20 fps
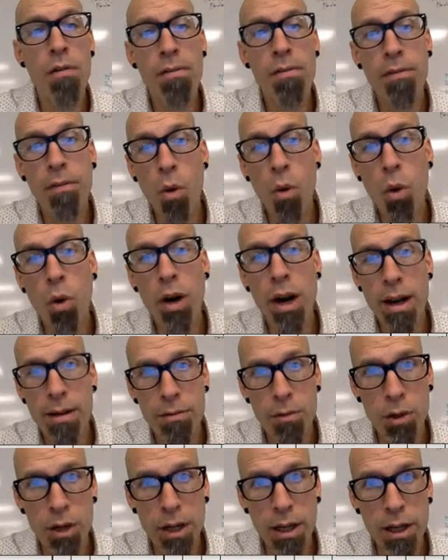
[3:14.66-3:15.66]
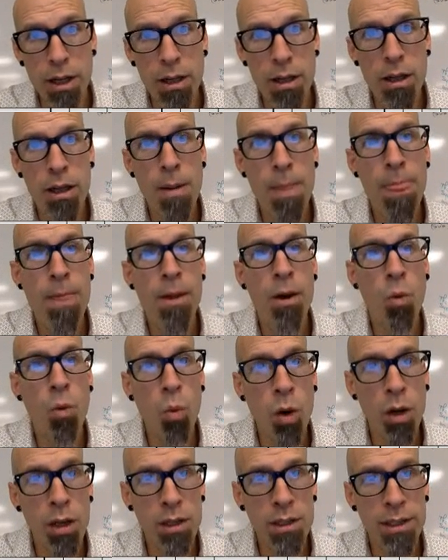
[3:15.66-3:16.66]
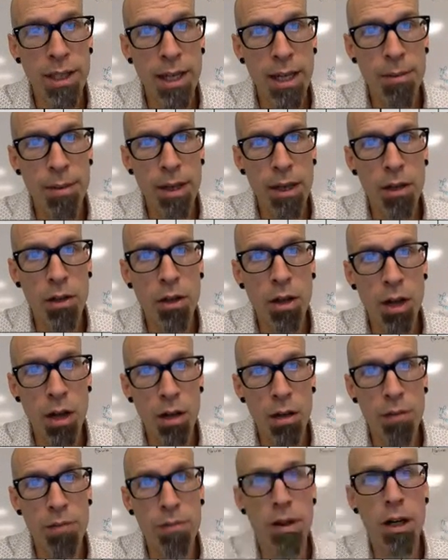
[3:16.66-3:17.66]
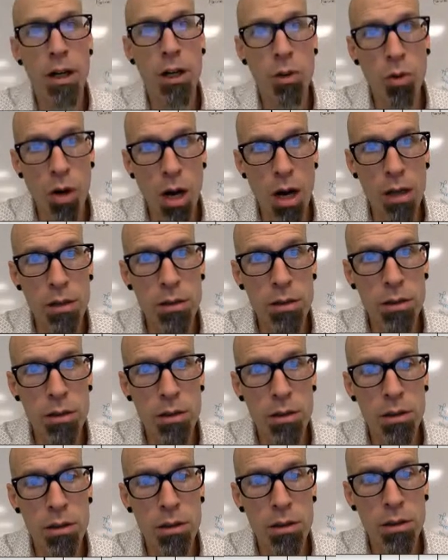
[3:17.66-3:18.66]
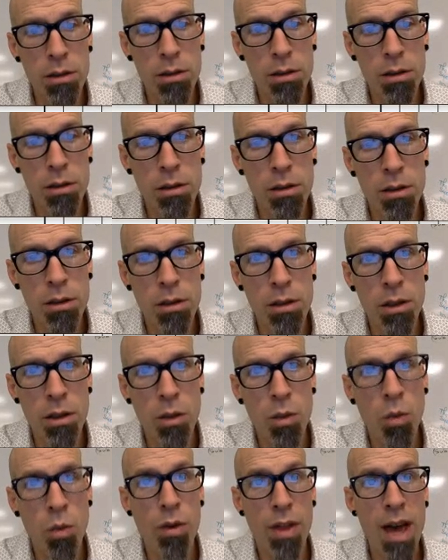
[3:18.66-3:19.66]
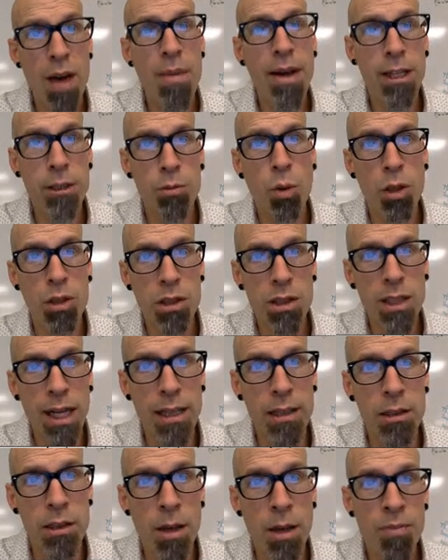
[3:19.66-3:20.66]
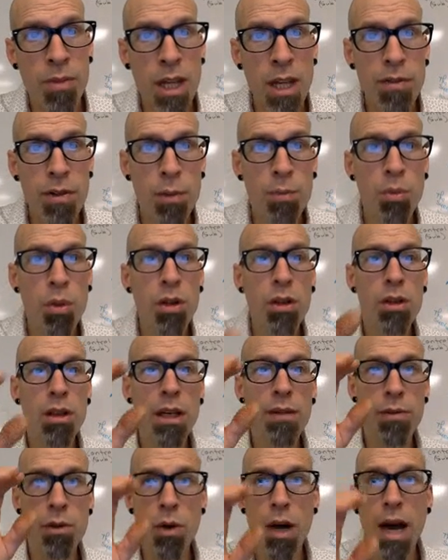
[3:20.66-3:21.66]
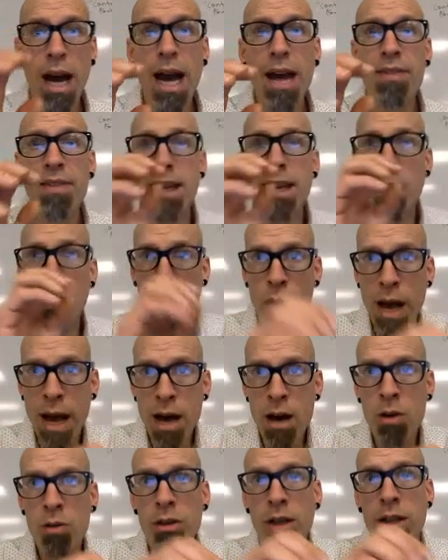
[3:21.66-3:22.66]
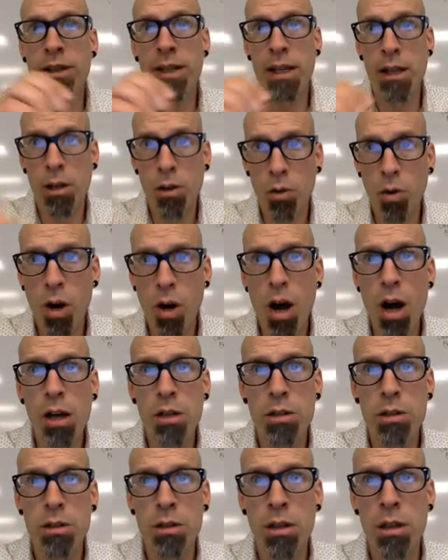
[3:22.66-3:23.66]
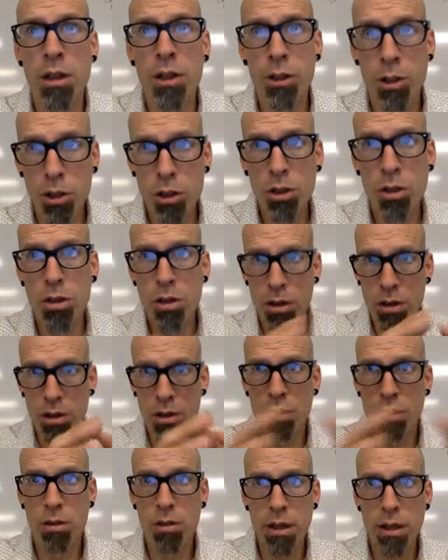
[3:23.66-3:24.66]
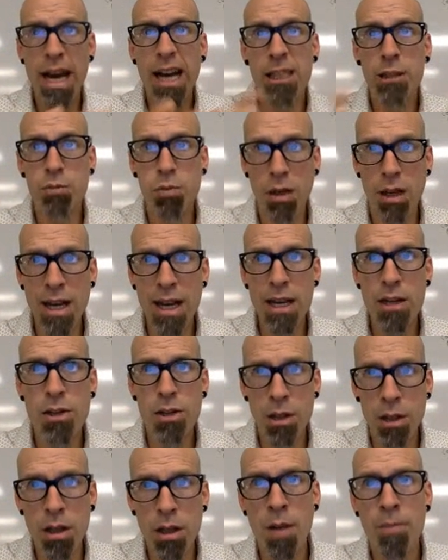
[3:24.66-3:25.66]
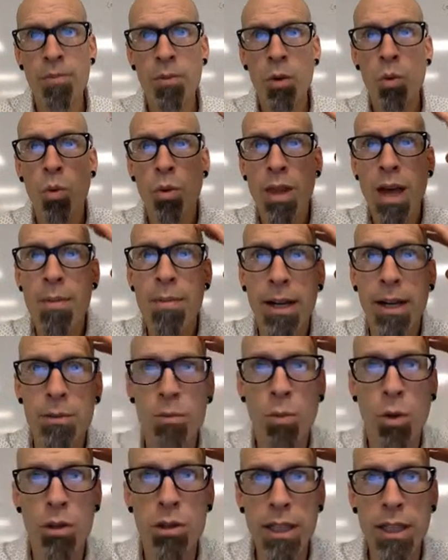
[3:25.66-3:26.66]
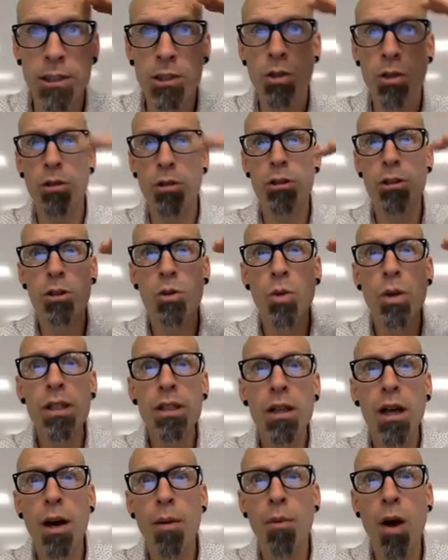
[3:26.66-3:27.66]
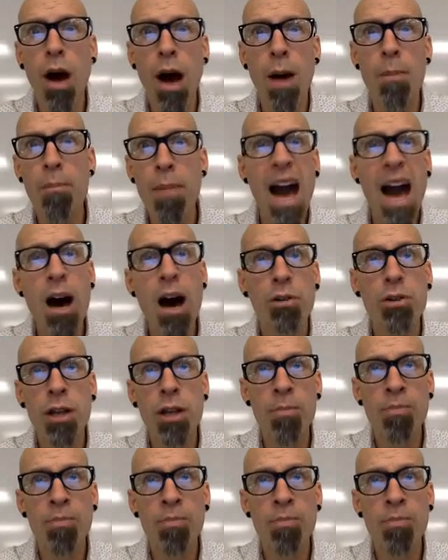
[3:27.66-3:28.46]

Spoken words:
for every 1 centimeter of across? Well, that makes more sense. If you add the around and the across to the explanation, well, that makes more sense. So there's about